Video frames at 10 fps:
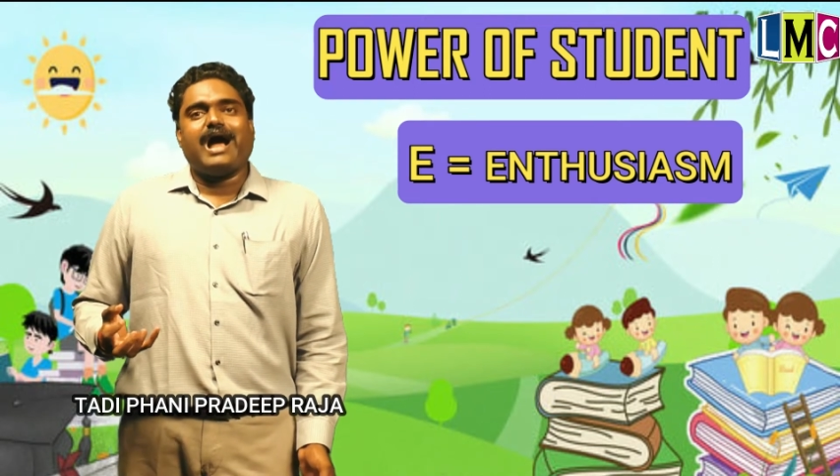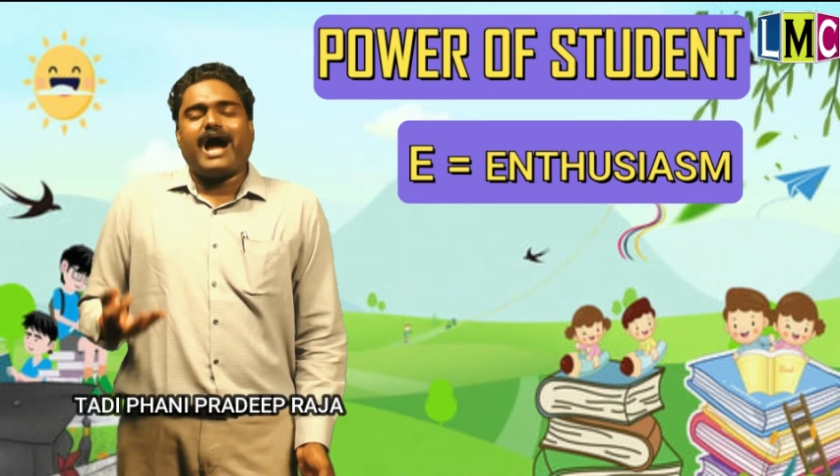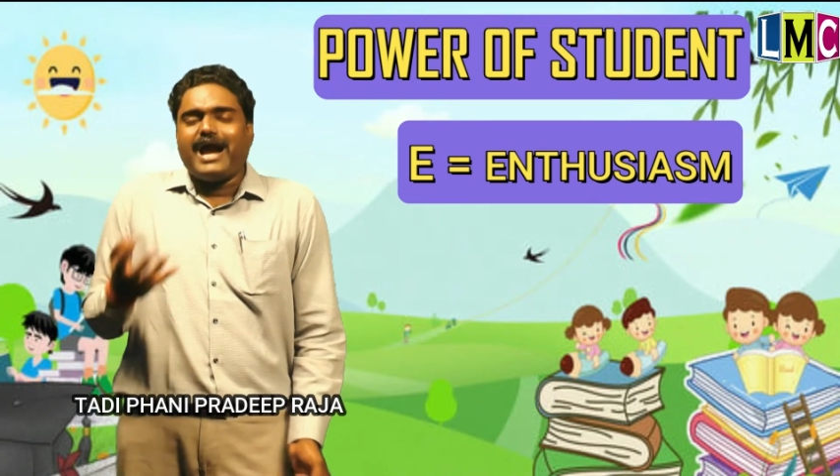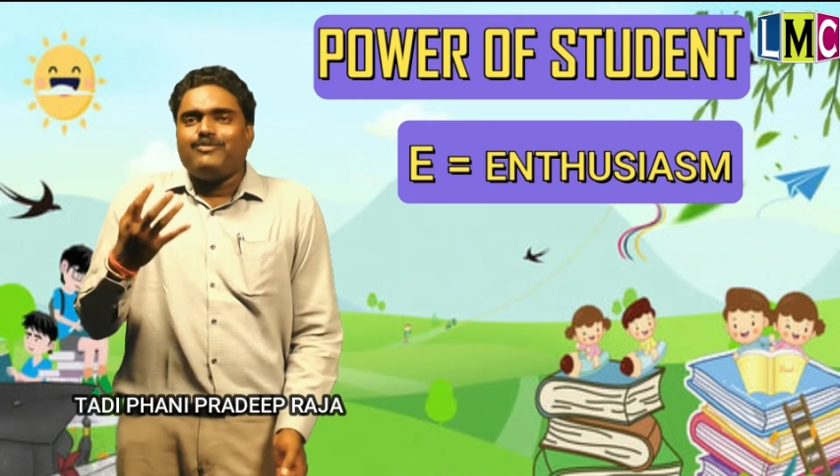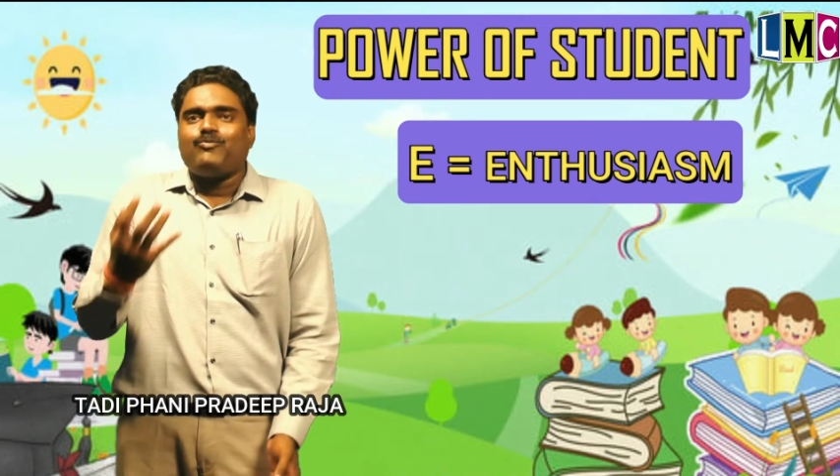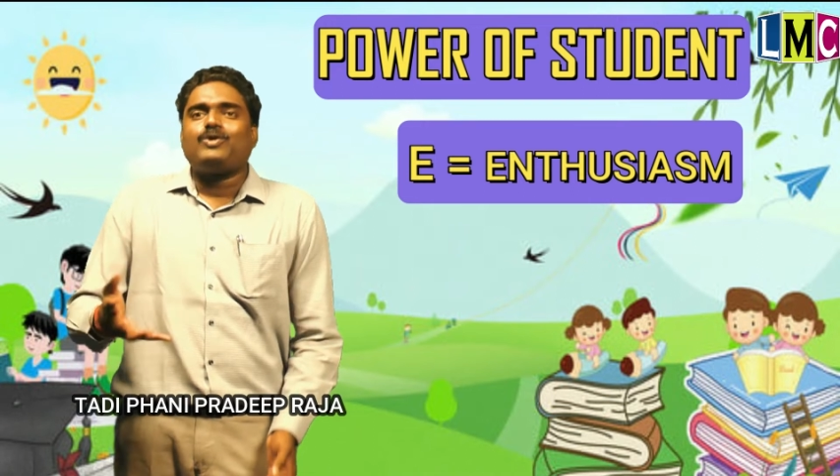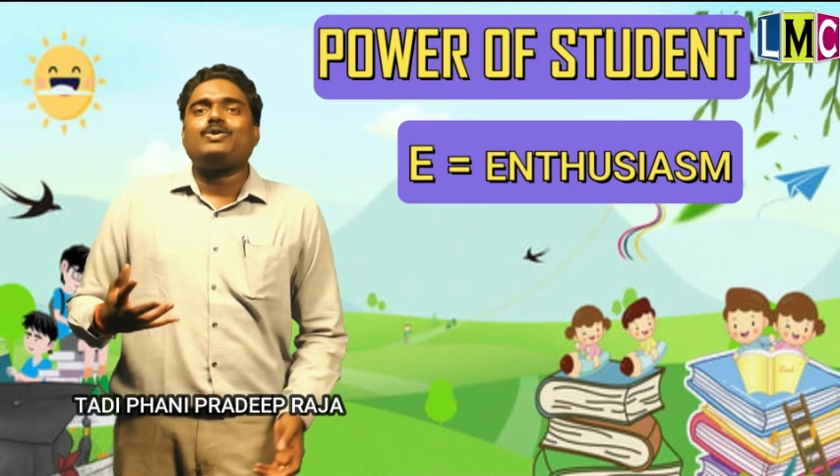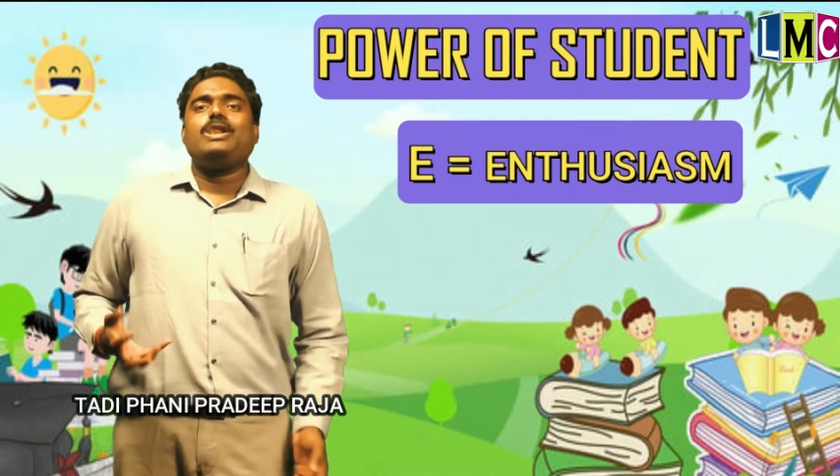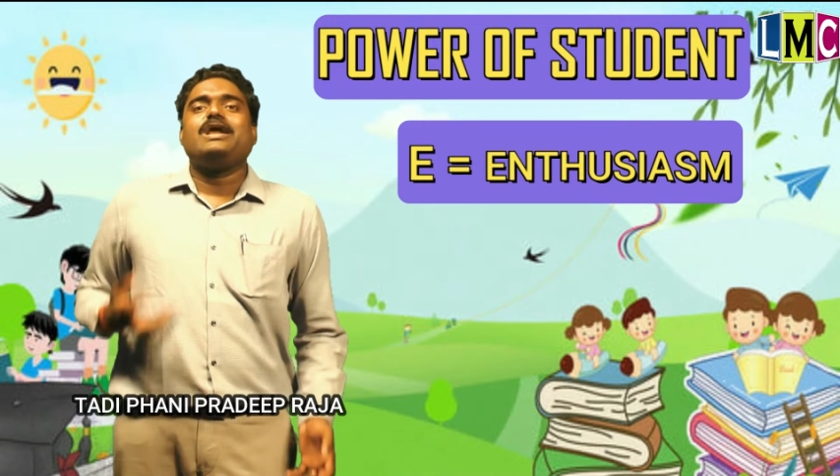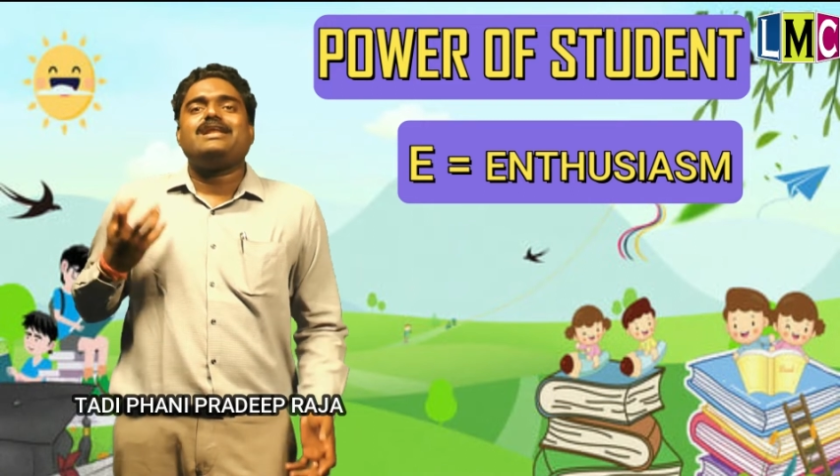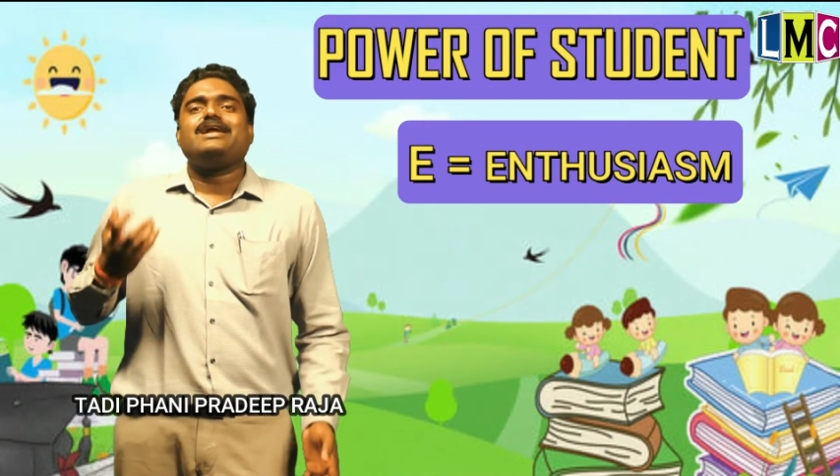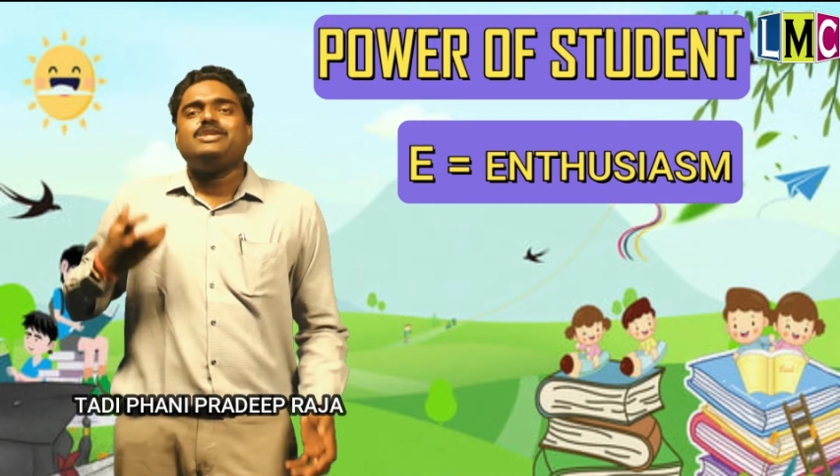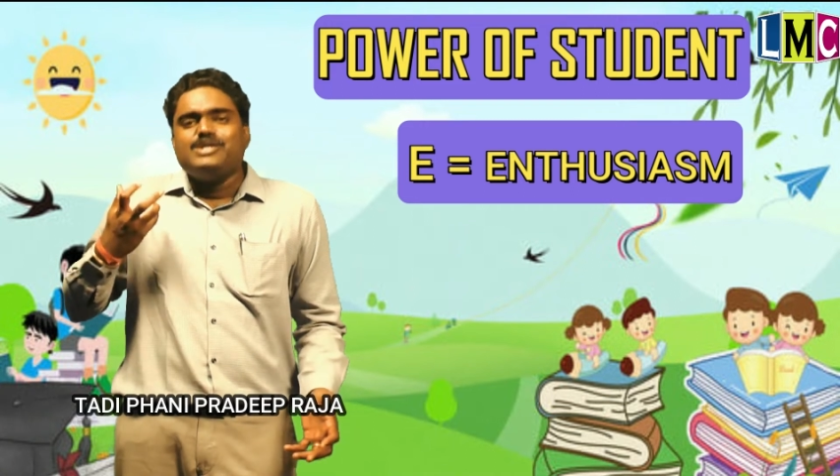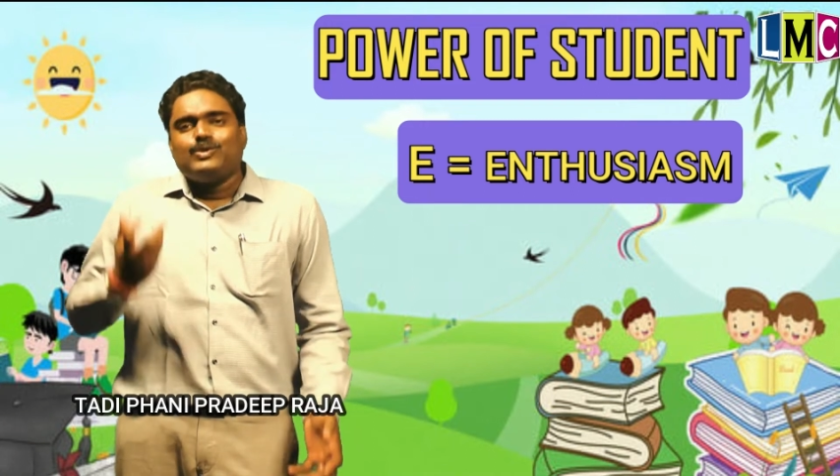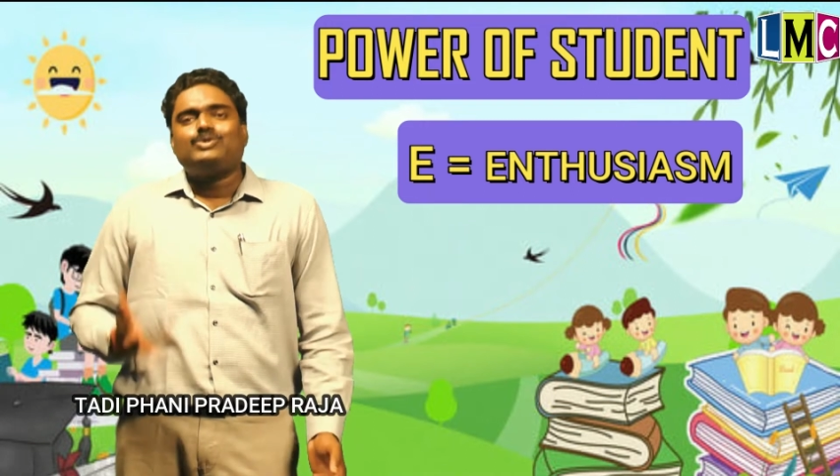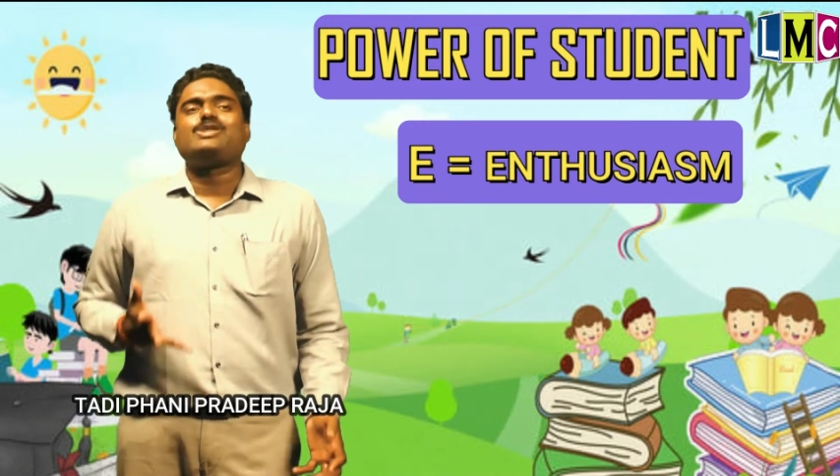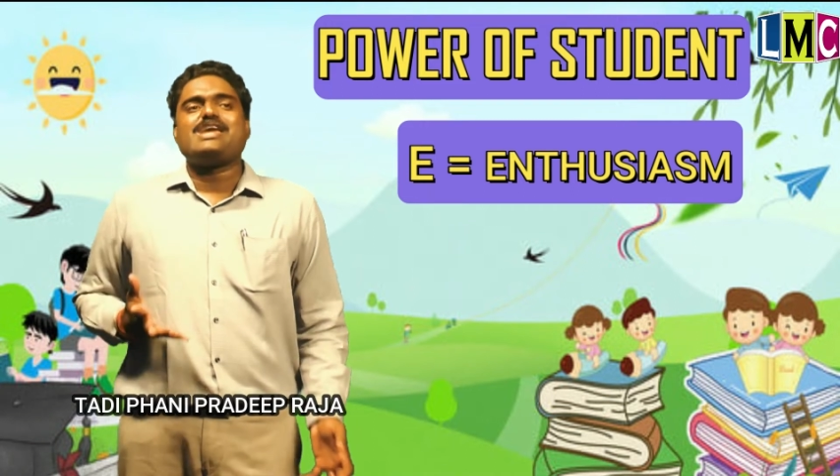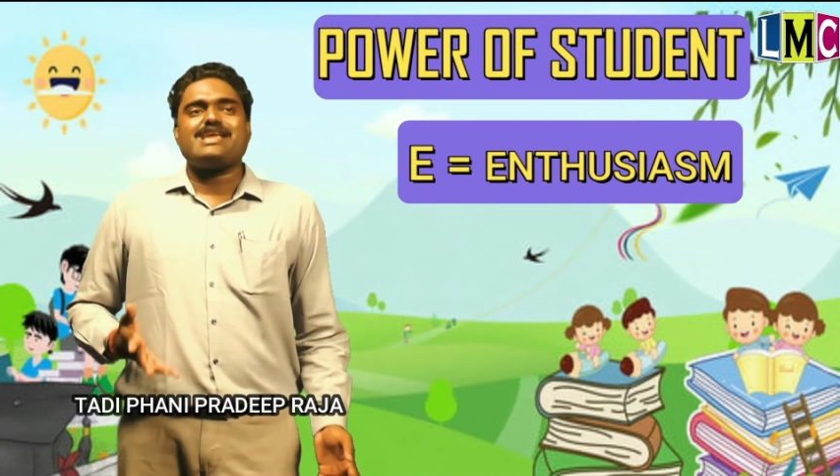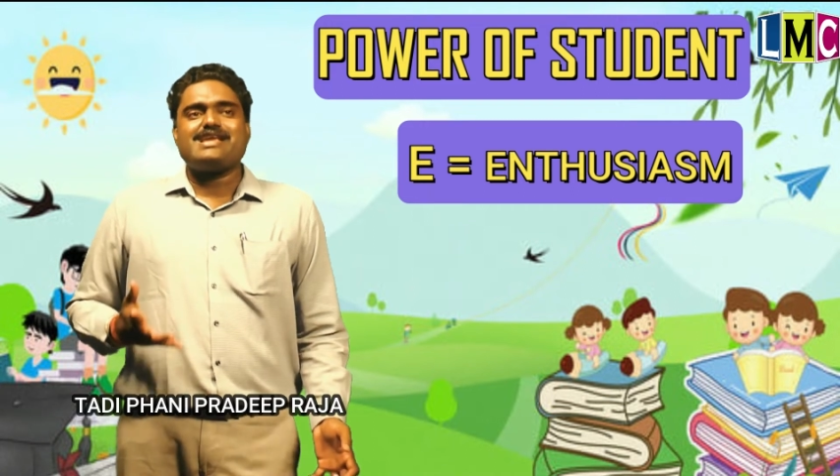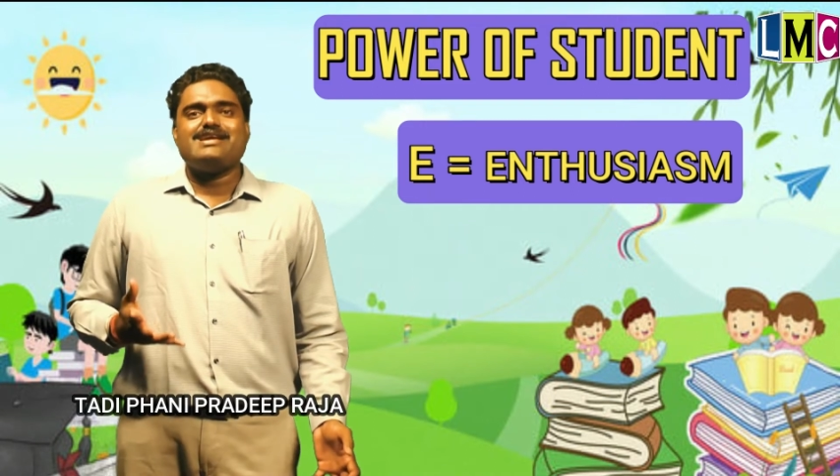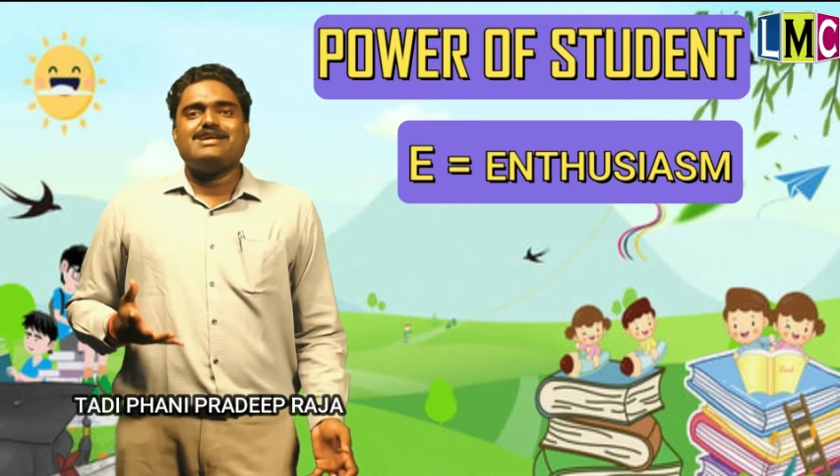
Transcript: I want to learn a new thing.